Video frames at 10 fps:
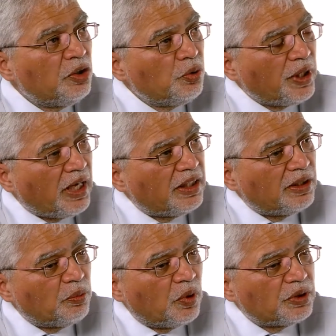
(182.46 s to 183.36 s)
new
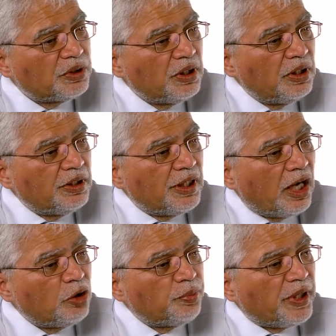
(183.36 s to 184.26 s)
reality was the
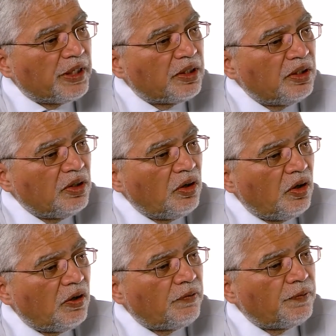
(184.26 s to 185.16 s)
outbreak
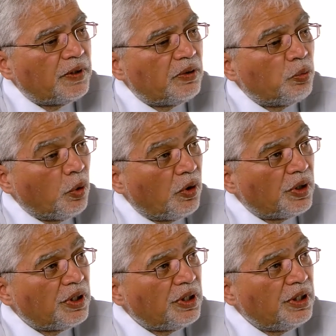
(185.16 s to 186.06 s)
of
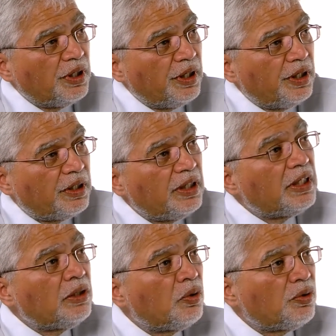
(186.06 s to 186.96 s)
war in a
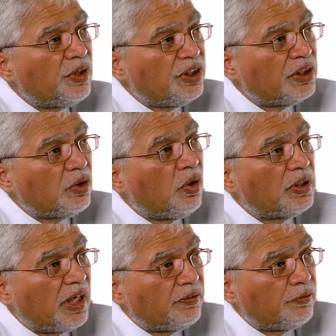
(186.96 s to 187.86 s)
little-known region
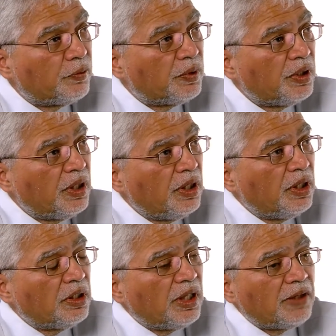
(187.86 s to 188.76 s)
called Darfur.
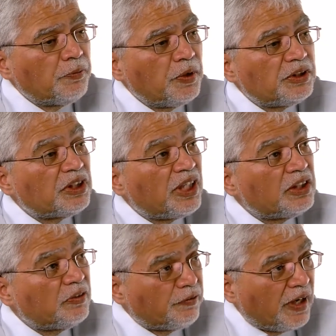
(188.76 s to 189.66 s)
Darfur is the
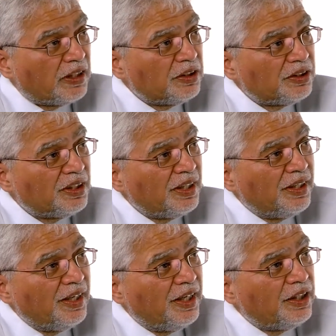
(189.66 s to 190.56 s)
size of France.
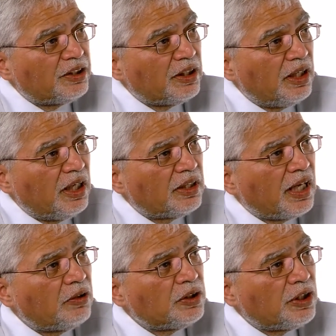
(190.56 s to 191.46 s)
It's
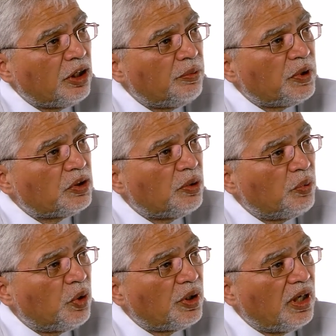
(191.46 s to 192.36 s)
1,000 kilometers or
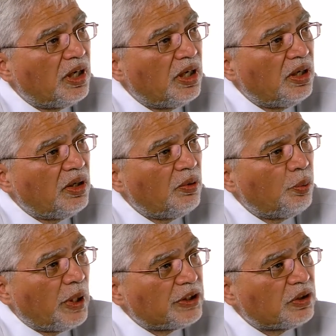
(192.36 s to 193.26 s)
more
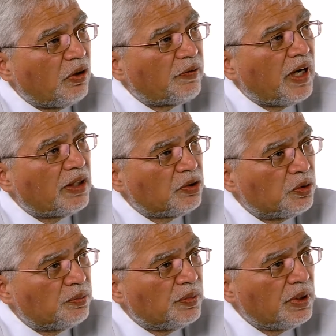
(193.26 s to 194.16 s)
west of
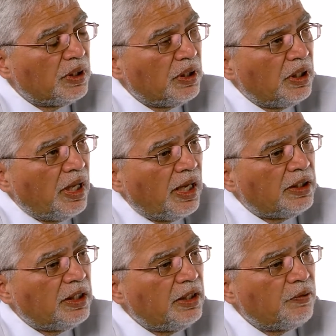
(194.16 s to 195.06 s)
Khartoum,
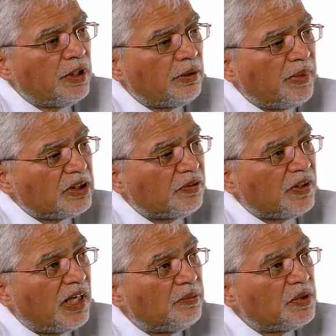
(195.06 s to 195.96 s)
and even at the best
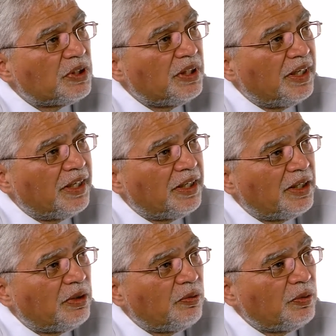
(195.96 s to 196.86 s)
of times,
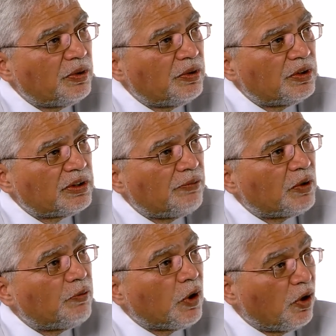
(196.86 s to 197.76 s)

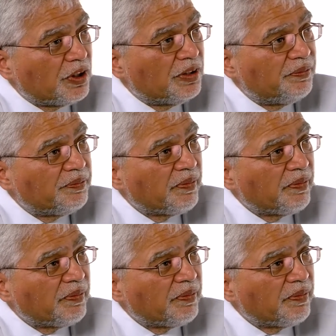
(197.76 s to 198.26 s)
somewhat forgotten.